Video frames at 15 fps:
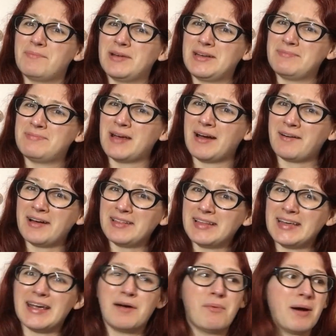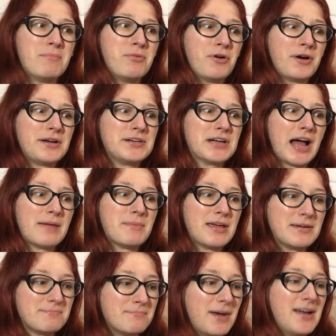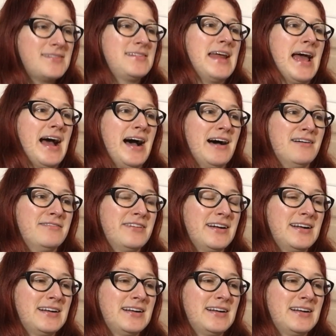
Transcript: but apparently at one point in time it must have.